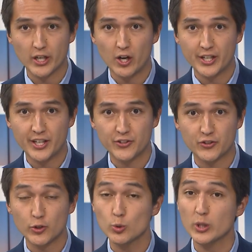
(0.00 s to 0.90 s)
on his
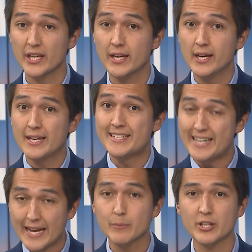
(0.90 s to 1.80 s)
newly
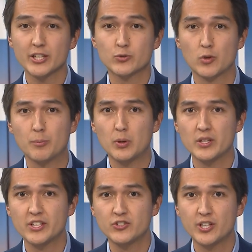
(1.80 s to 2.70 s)
named interim
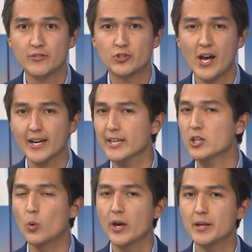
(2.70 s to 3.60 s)
police chief, Jackie
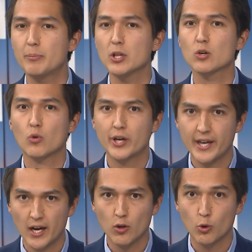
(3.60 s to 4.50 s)
Gwinn
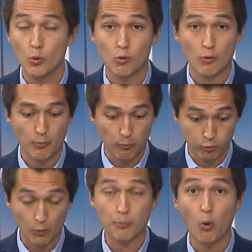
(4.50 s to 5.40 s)
Villaroel, who will
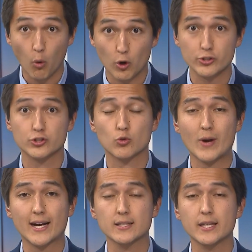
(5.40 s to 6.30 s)
report
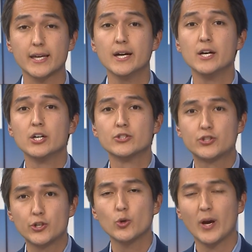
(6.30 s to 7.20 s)
directly
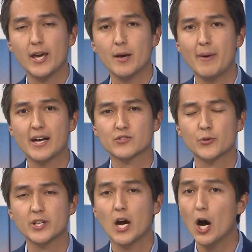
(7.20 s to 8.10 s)
to him. As for
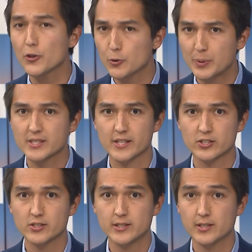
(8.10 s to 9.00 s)
the other
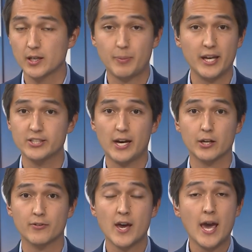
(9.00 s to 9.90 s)
positions, he took a page out
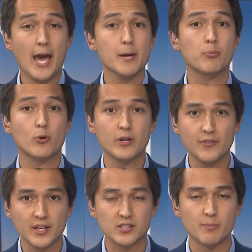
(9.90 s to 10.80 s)
of a
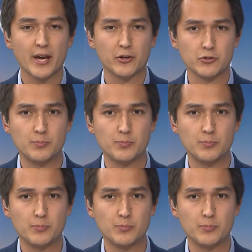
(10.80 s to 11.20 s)
previous mayor's